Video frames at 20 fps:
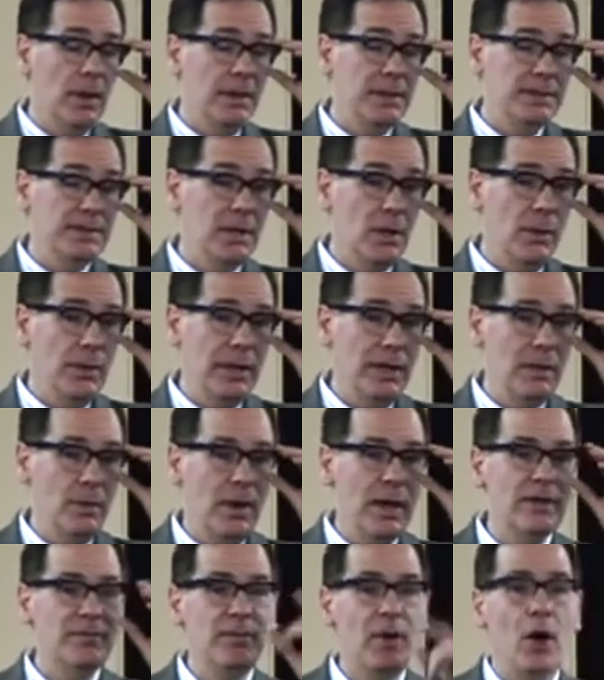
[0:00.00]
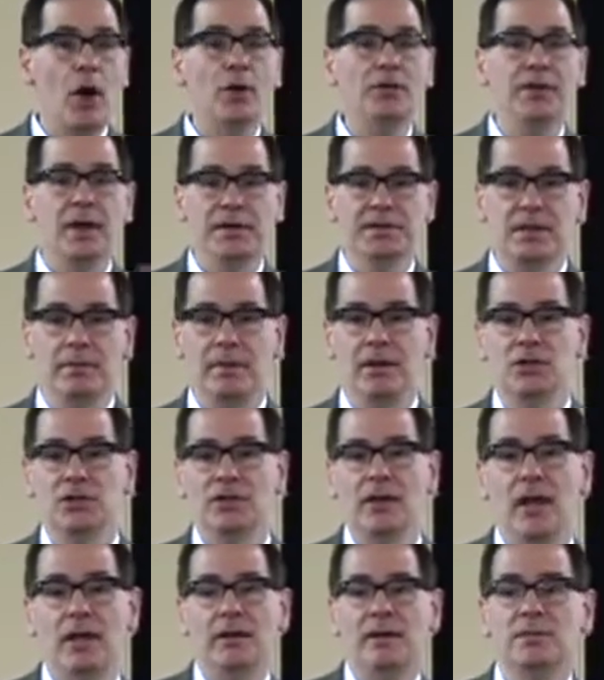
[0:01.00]
And so anyway, if Paul doesn't
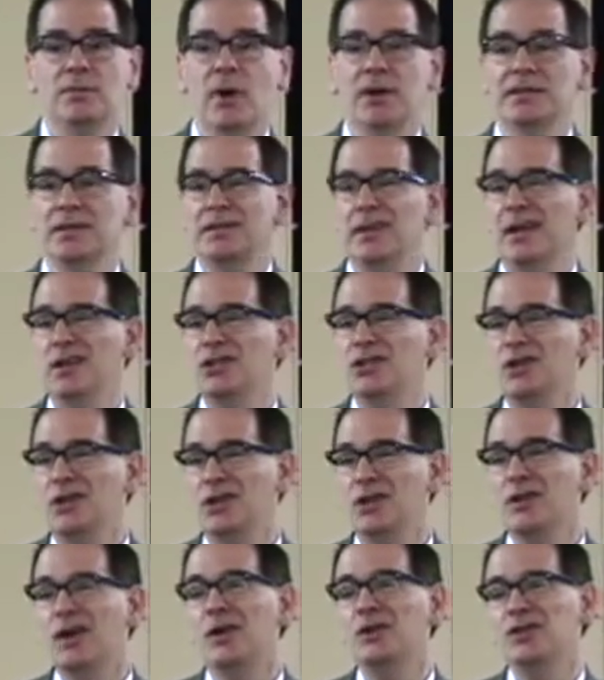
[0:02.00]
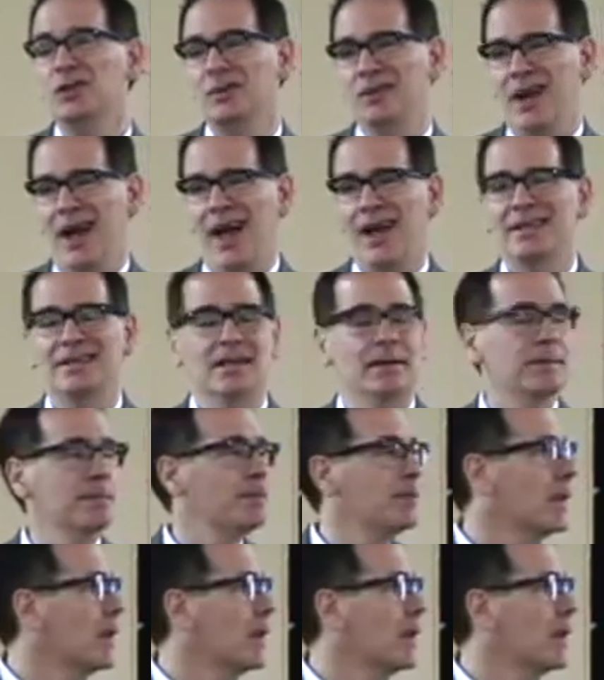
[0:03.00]
mention that in his presentation, when you go to it, ask him.